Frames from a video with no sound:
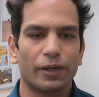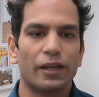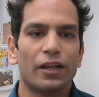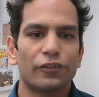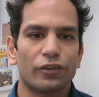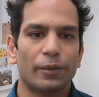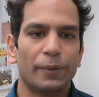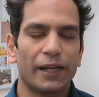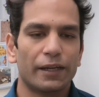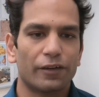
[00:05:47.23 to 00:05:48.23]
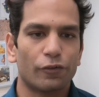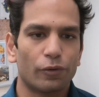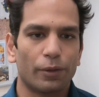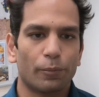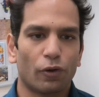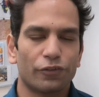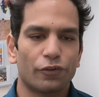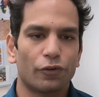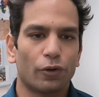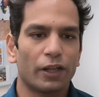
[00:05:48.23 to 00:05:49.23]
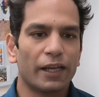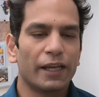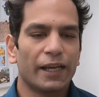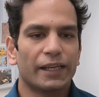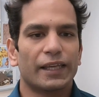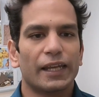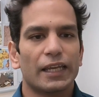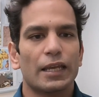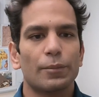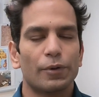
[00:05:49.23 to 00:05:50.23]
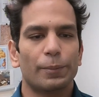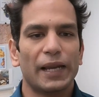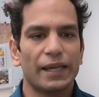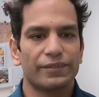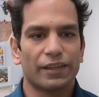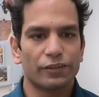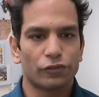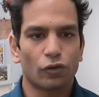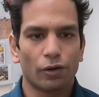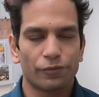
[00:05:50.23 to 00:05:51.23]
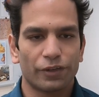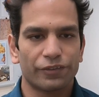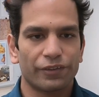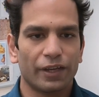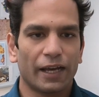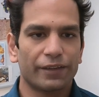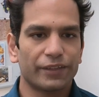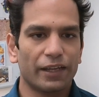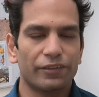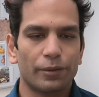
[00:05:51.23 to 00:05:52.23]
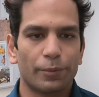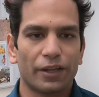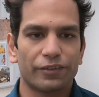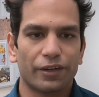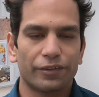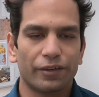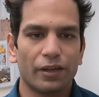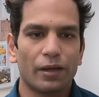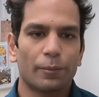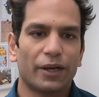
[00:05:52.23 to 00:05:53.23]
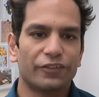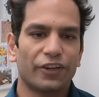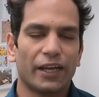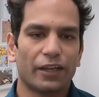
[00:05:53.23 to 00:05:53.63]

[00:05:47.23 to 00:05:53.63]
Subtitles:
So they played an important role in getting him replaced at this conference as ANC president by J.S.